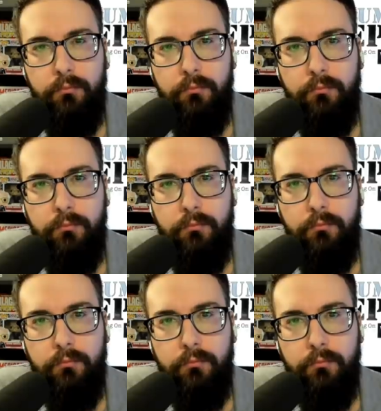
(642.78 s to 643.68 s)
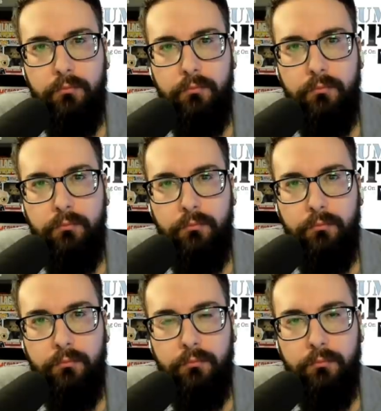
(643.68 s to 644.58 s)

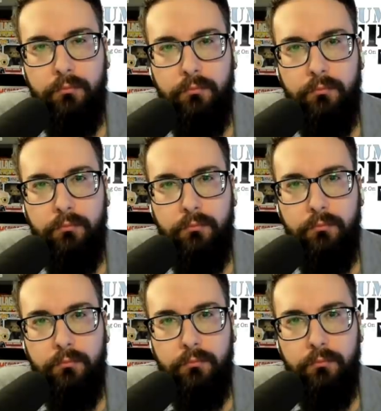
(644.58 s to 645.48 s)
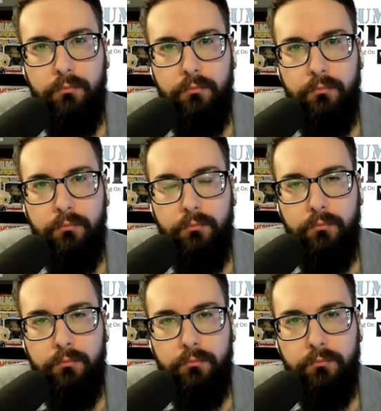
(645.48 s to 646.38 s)

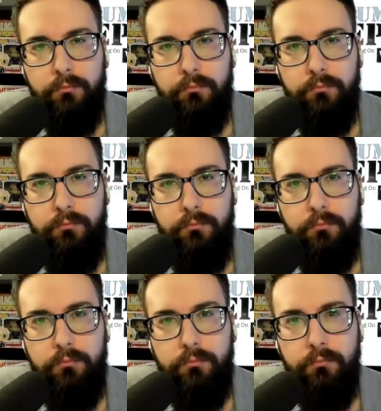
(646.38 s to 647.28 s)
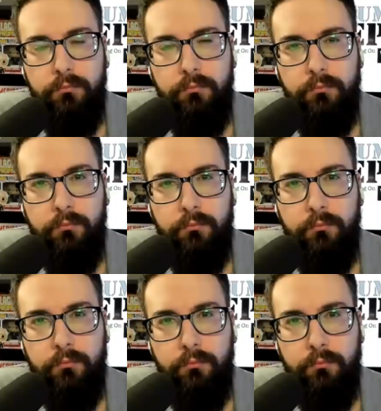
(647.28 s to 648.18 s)

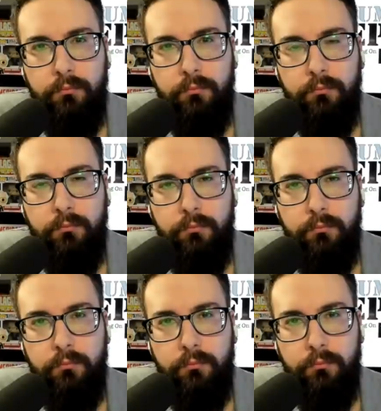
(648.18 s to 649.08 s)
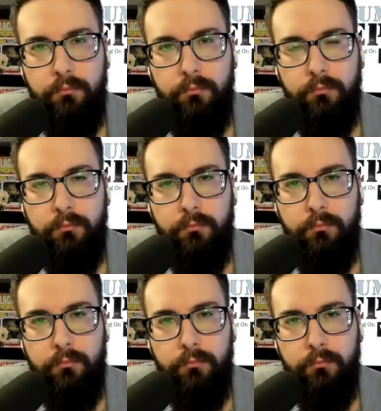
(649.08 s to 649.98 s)

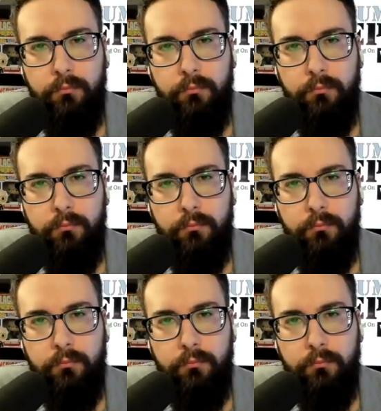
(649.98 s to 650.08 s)
The person shown says nothing.